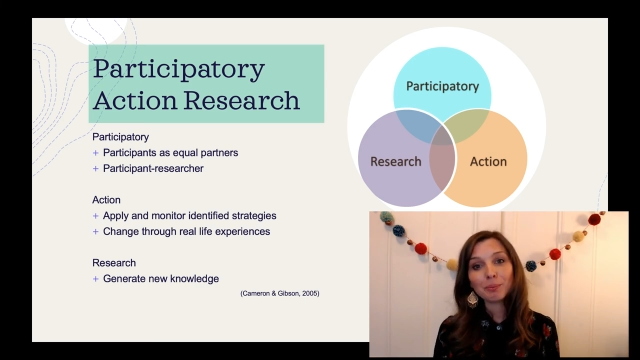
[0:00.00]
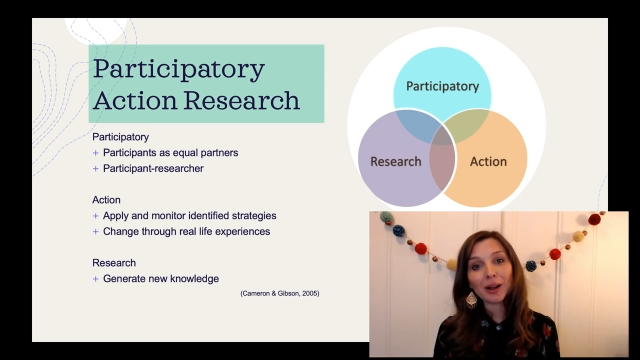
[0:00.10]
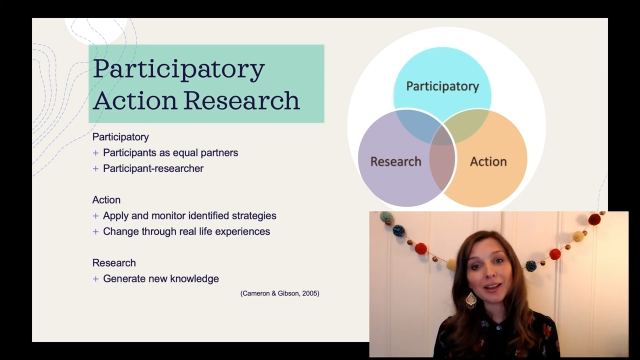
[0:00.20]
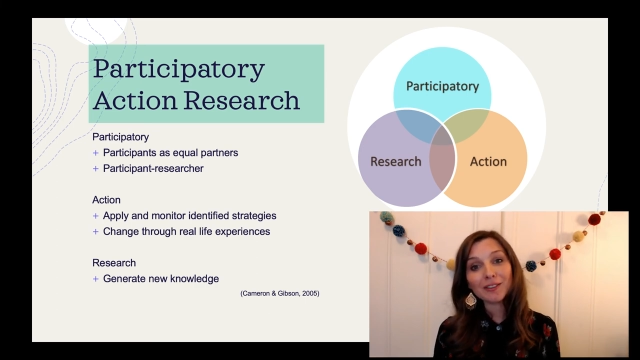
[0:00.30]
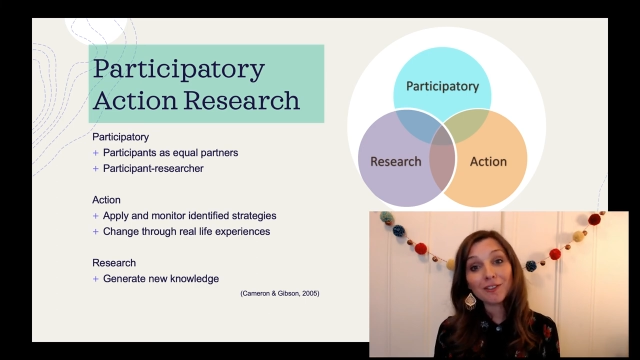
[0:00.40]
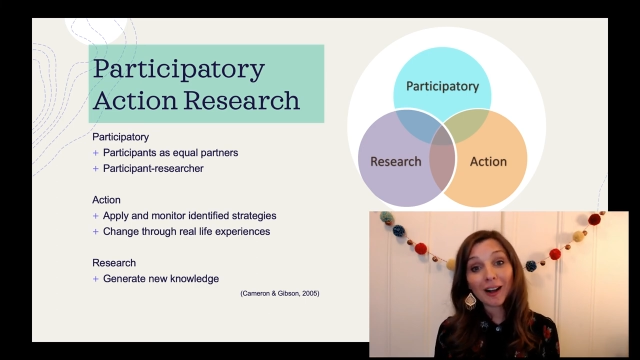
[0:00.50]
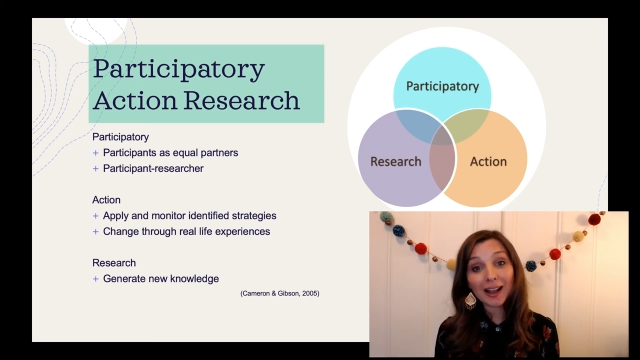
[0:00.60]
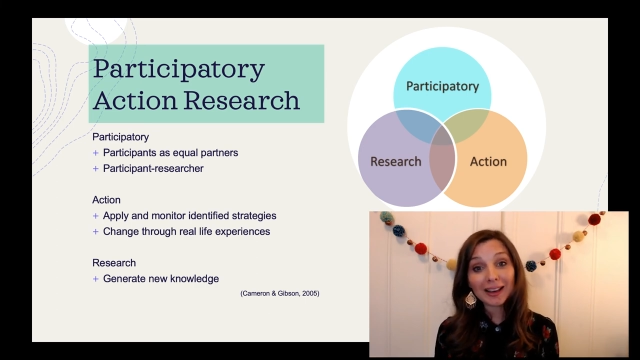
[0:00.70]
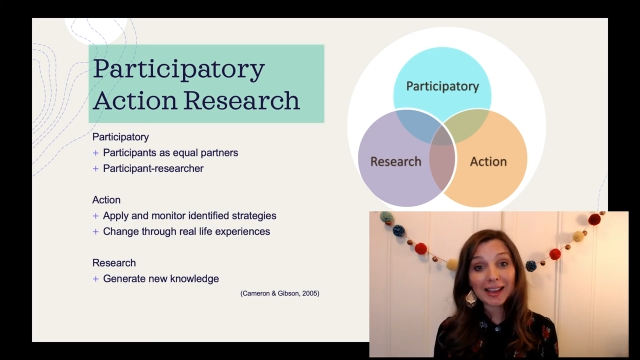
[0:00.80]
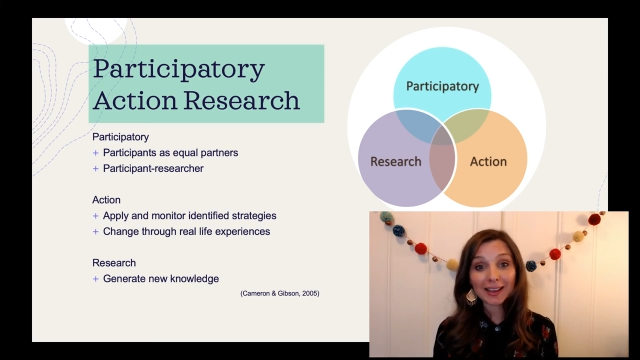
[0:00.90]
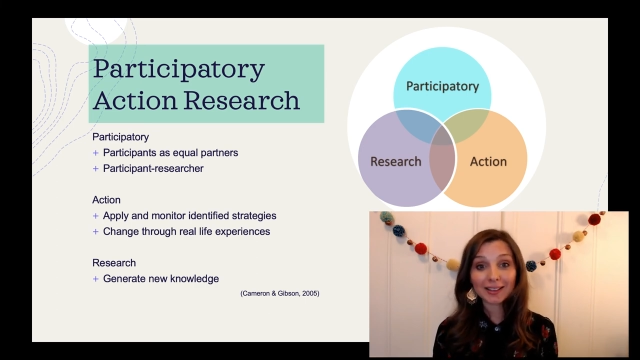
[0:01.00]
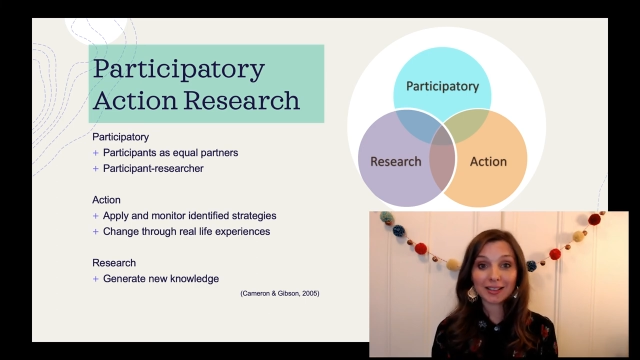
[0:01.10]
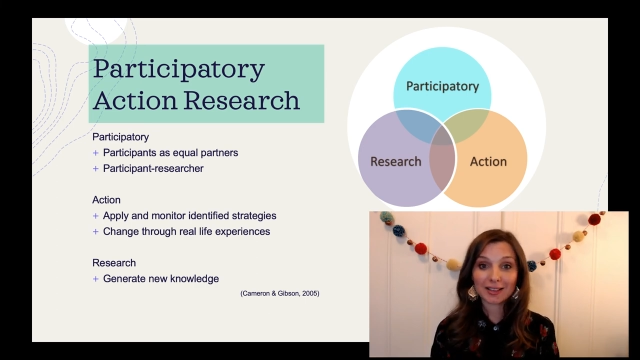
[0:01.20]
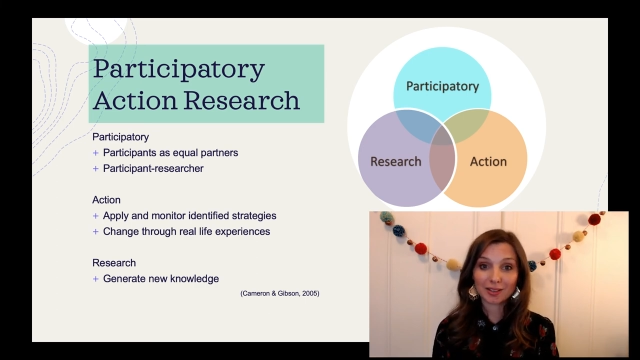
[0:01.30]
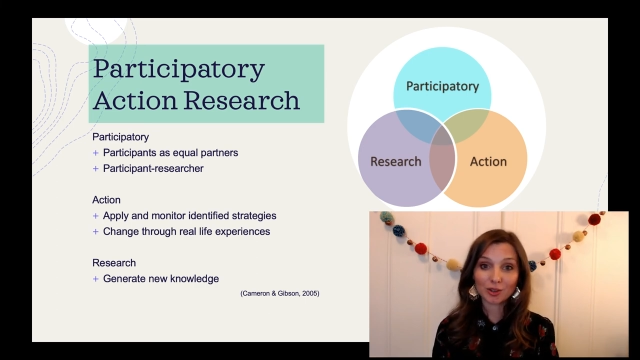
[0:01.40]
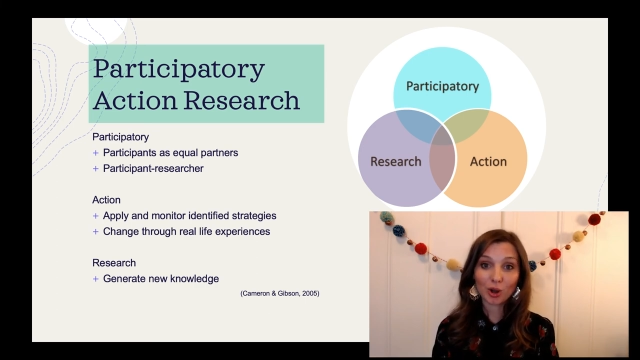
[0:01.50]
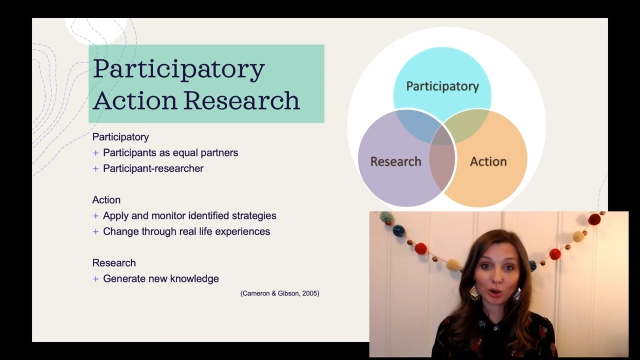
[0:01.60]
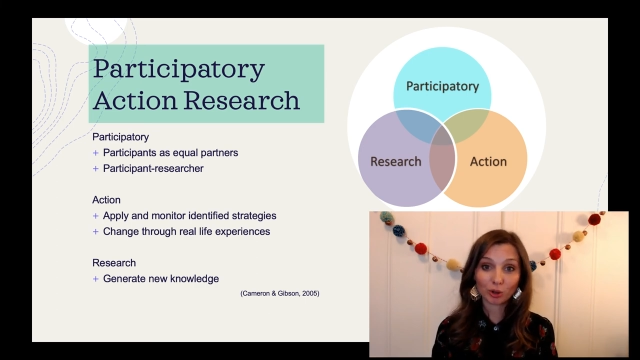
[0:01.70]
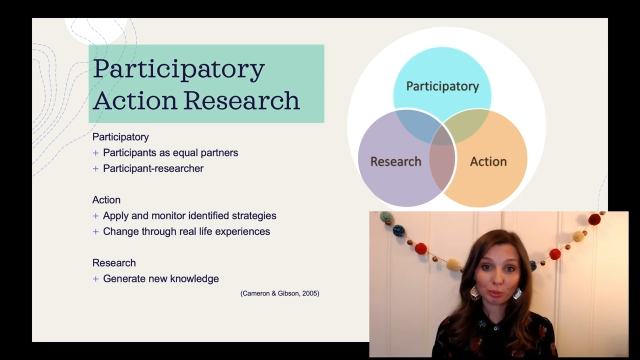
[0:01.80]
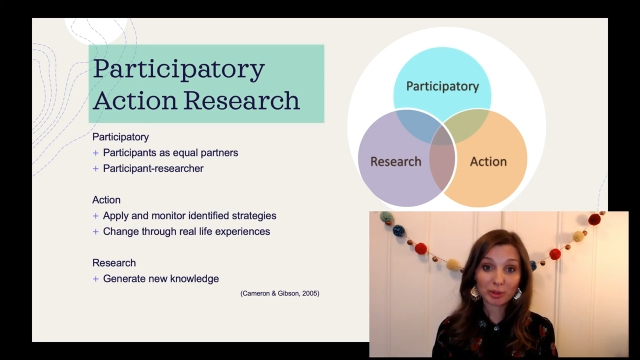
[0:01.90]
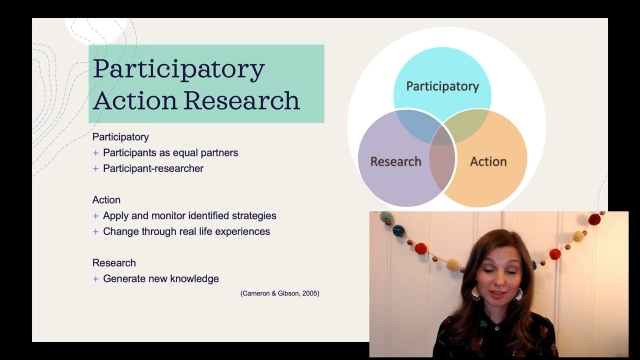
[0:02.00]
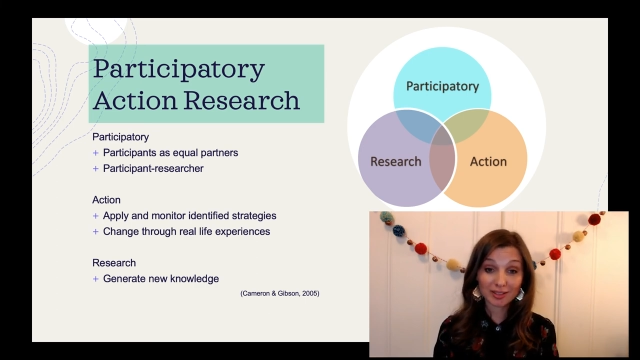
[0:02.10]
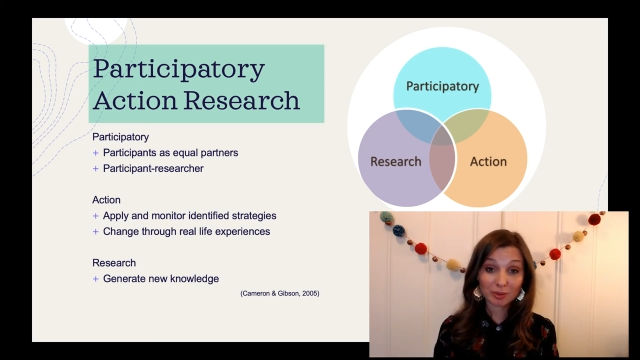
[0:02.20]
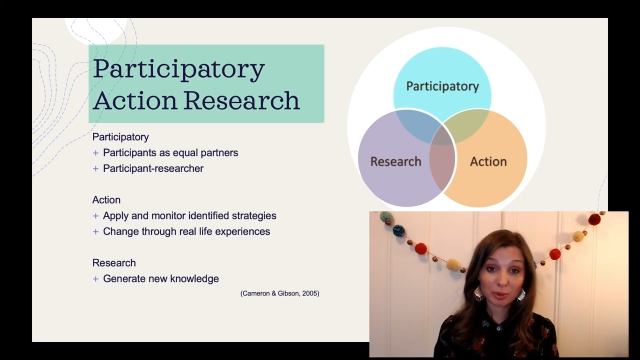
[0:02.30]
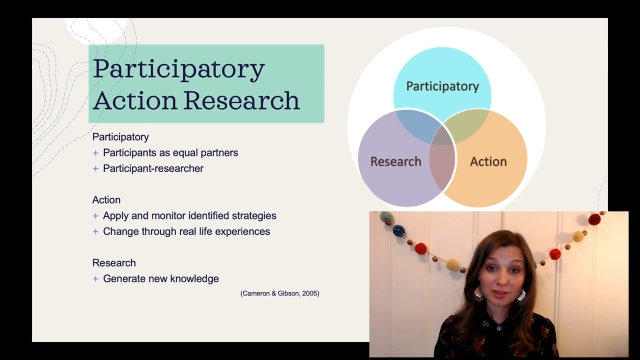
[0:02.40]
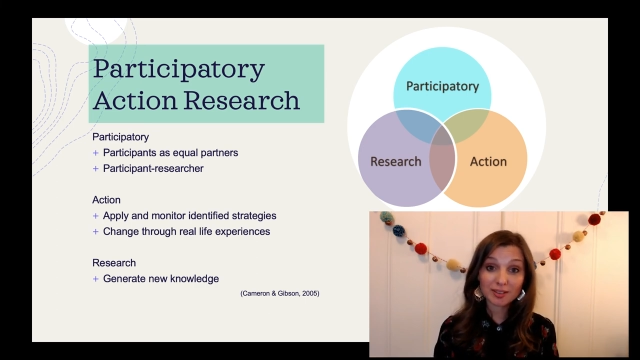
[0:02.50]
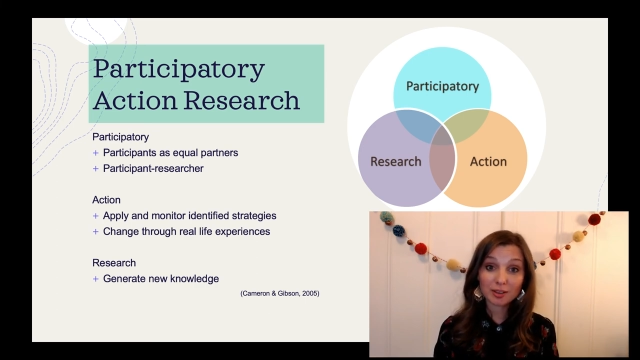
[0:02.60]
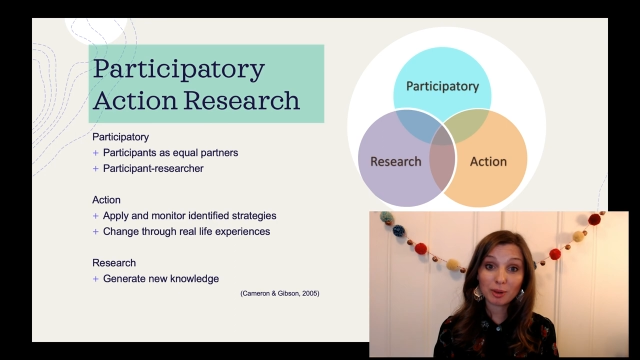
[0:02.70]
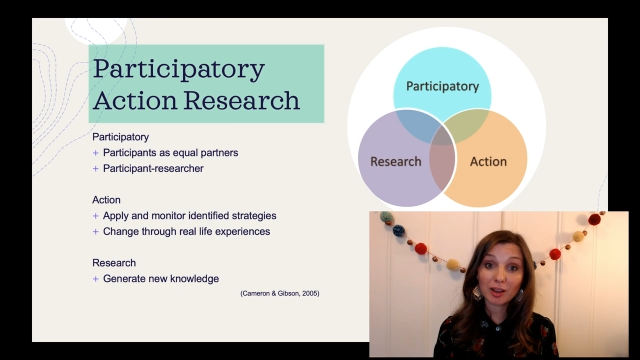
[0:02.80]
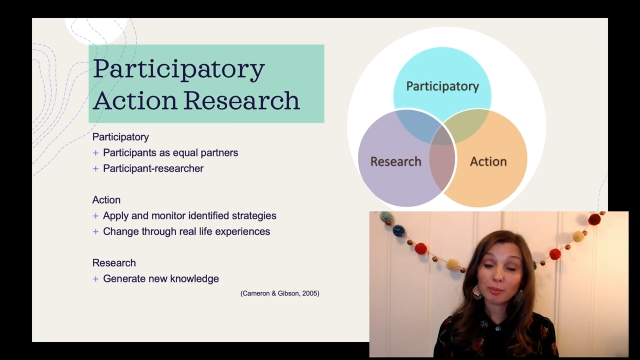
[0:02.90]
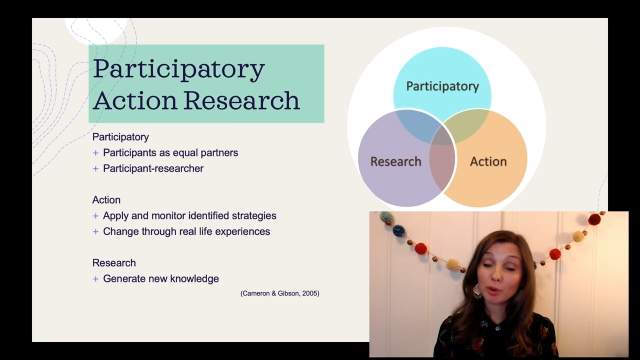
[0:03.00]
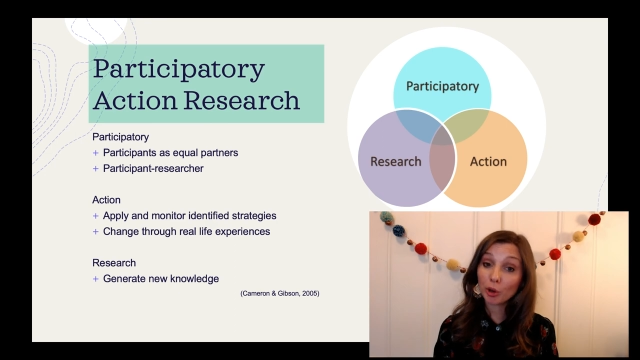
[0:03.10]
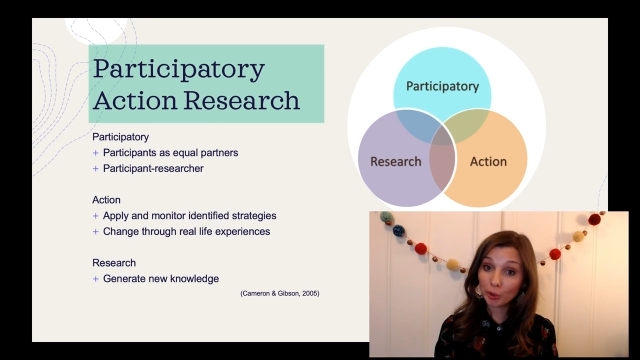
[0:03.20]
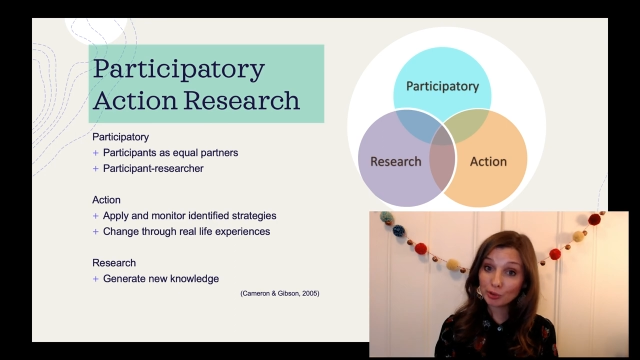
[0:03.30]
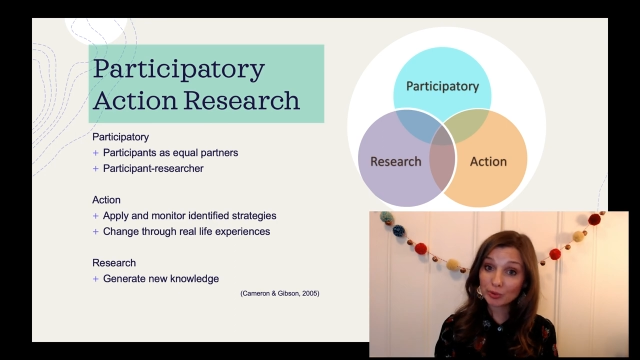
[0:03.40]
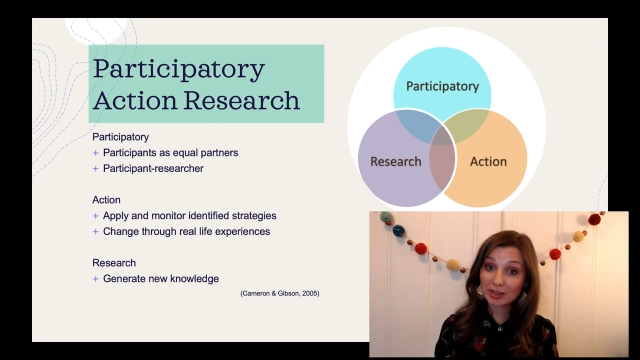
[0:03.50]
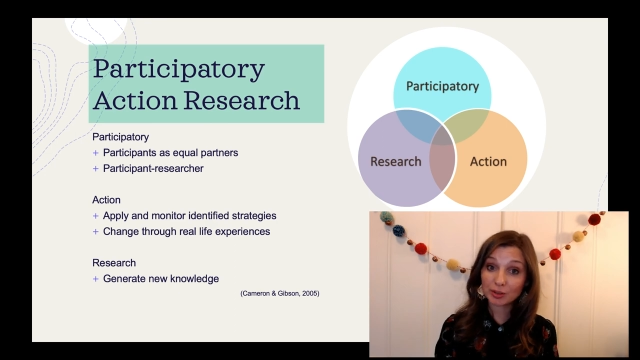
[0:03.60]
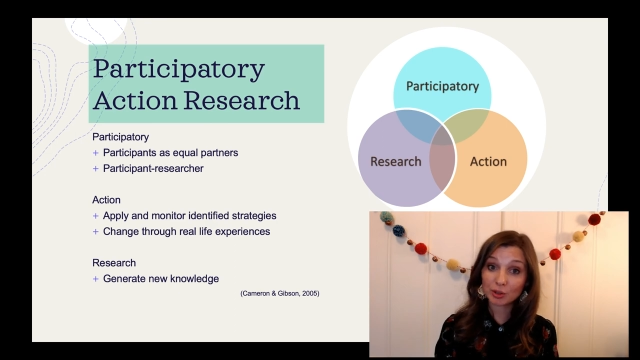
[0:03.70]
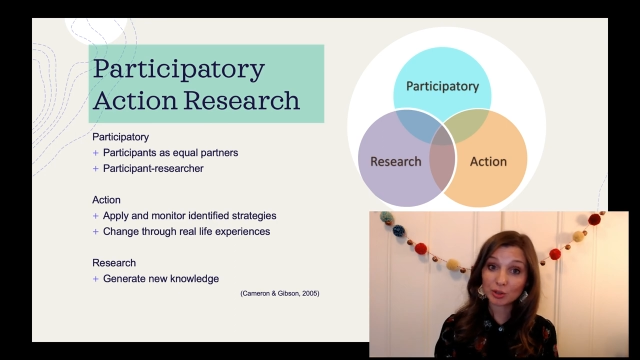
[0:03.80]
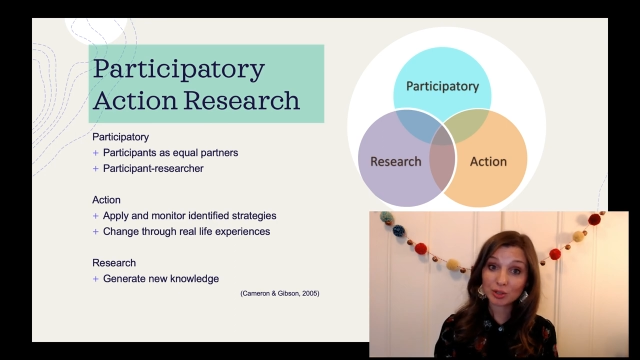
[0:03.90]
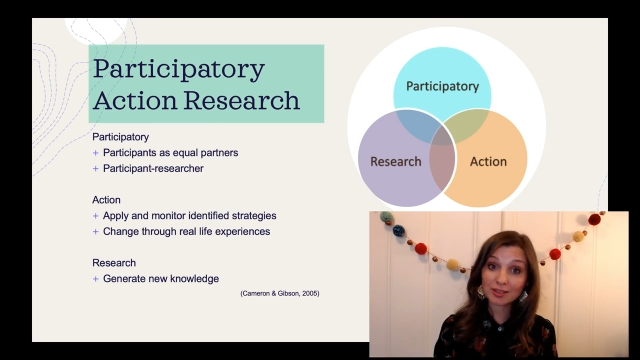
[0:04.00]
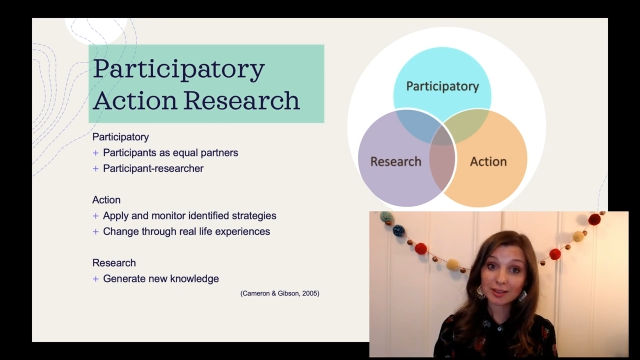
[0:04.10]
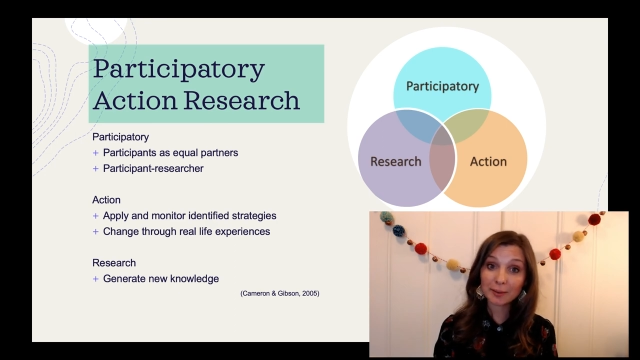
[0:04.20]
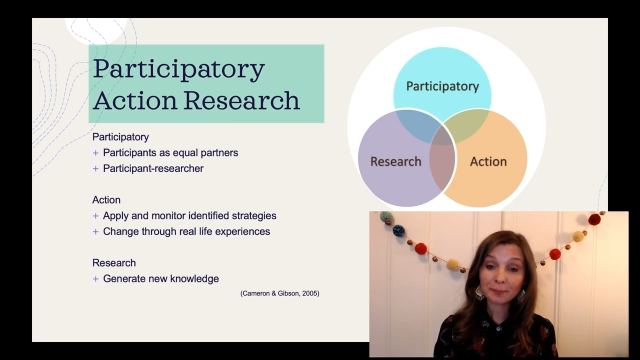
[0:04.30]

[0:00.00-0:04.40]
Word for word: By inviting adolescent choral participants to become co-researchers,